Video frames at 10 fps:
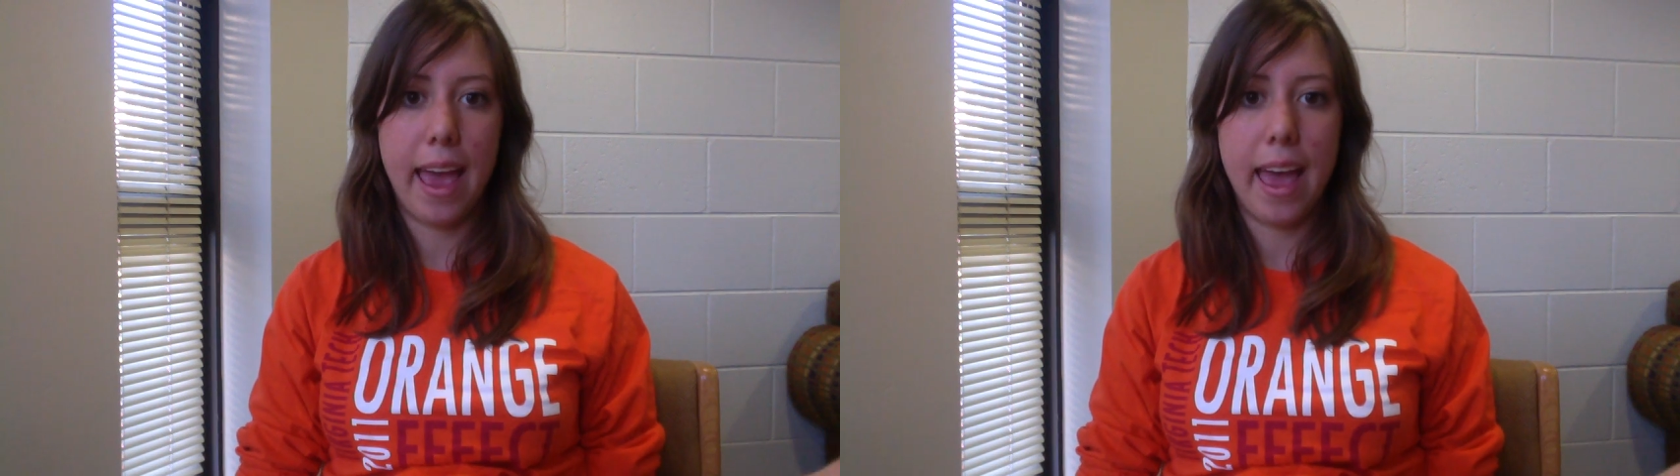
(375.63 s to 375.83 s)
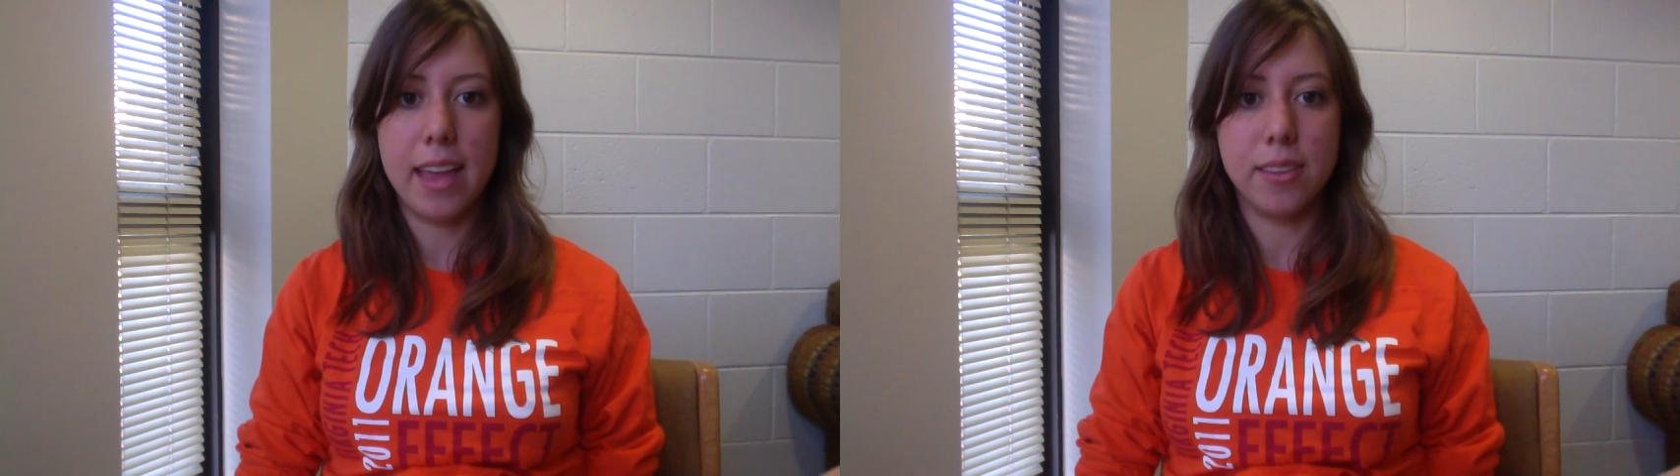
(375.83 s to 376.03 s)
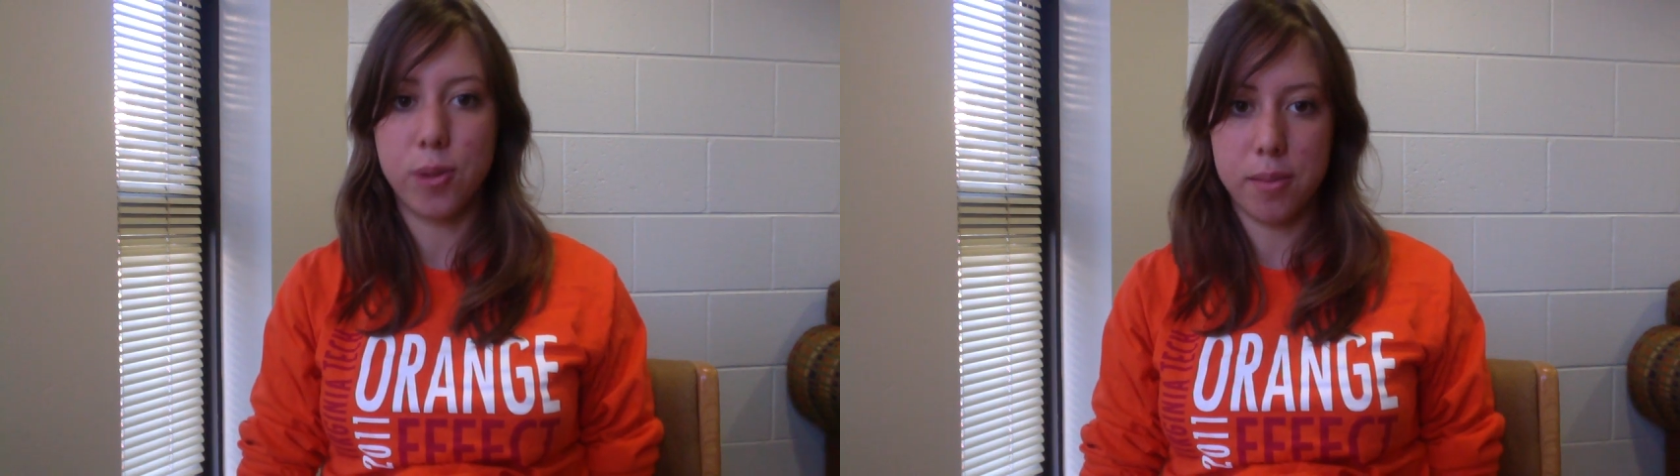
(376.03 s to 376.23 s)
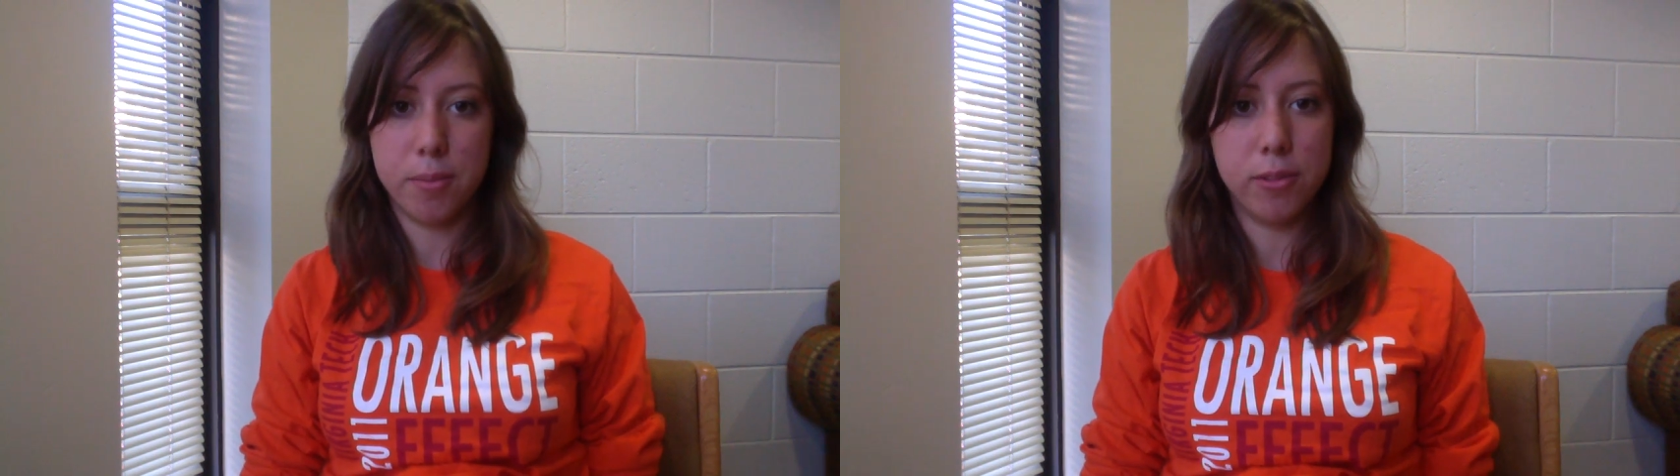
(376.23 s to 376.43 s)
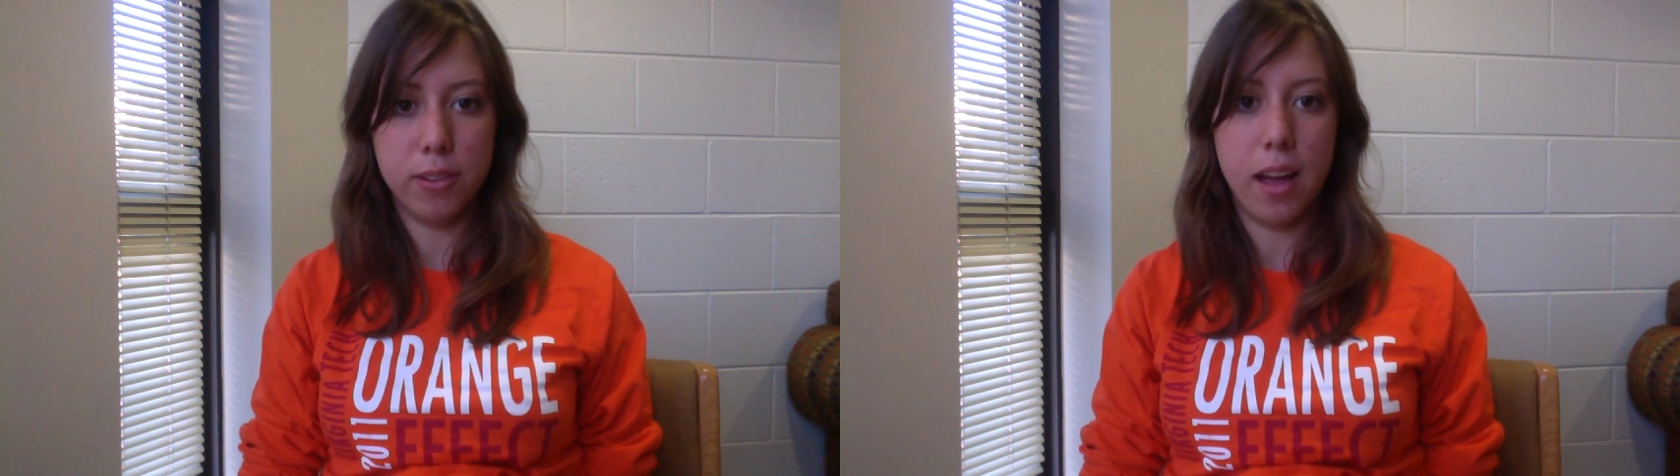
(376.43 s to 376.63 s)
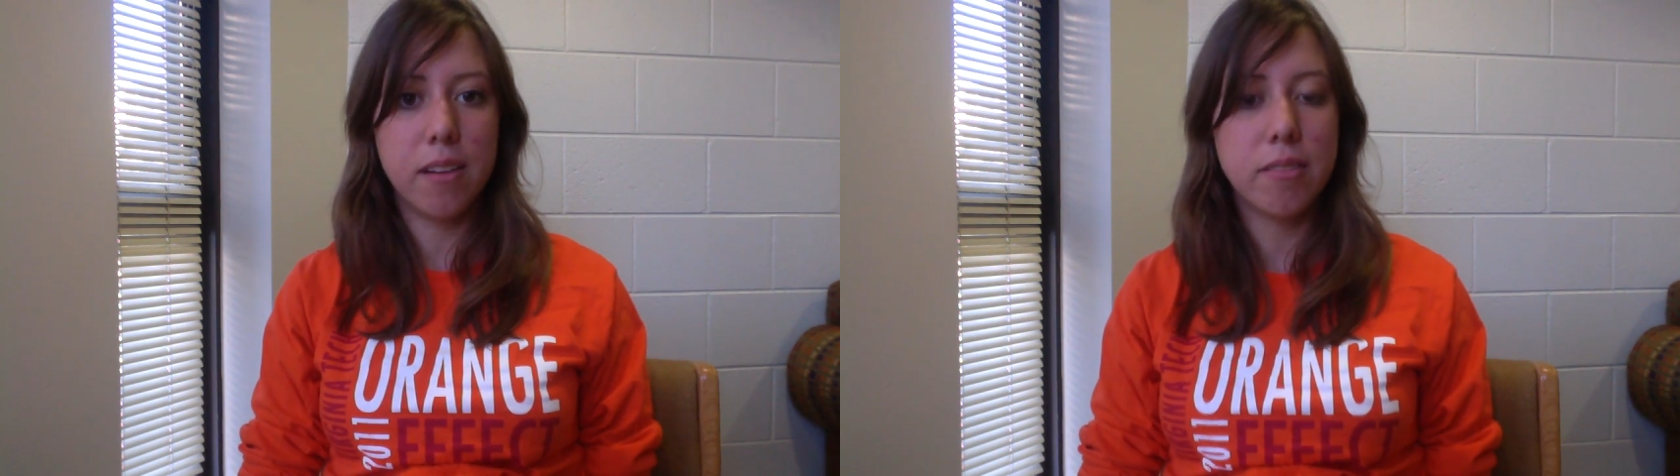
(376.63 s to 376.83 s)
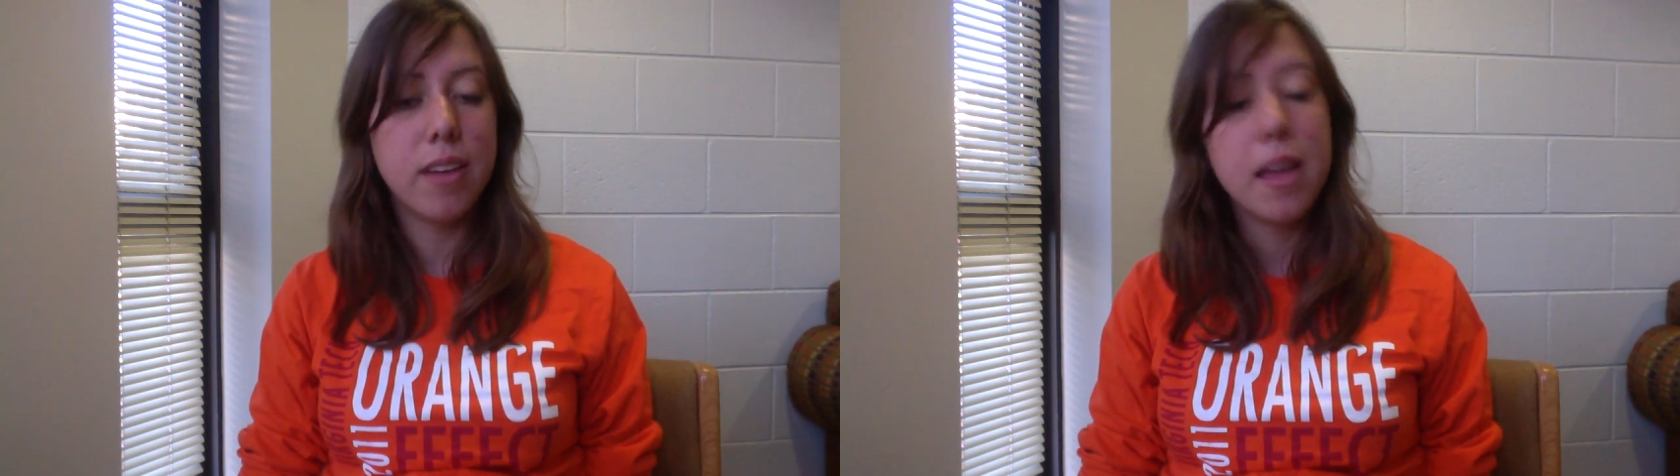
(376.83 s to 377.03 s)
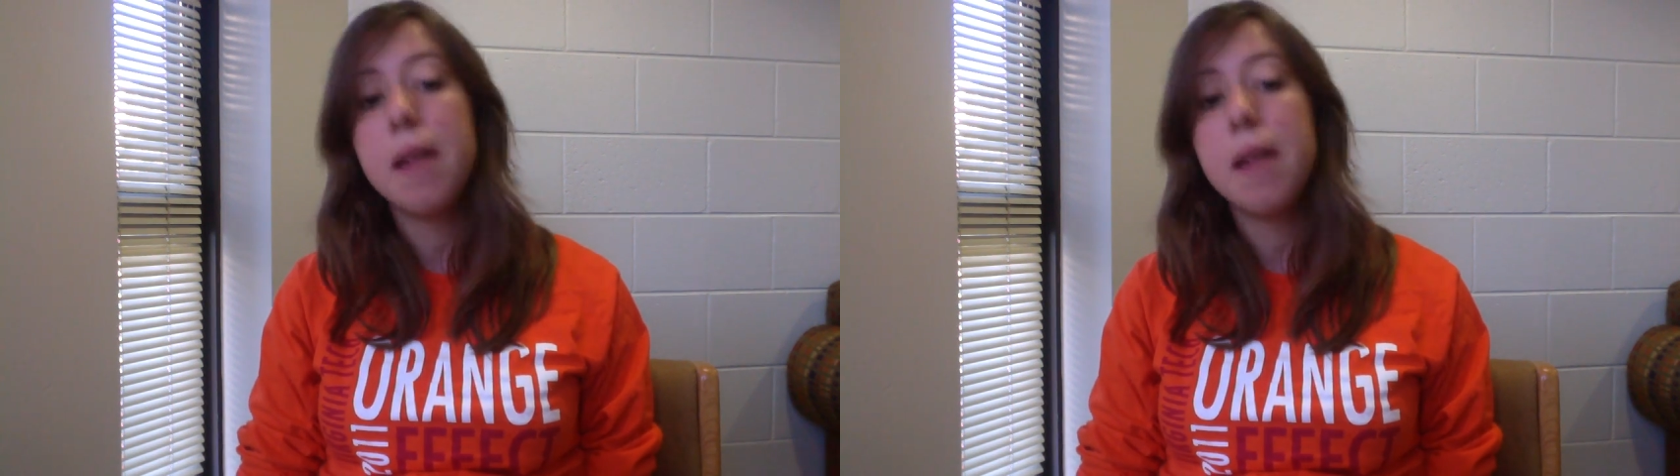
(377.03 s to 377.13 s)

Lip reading: and Rhythm of Love.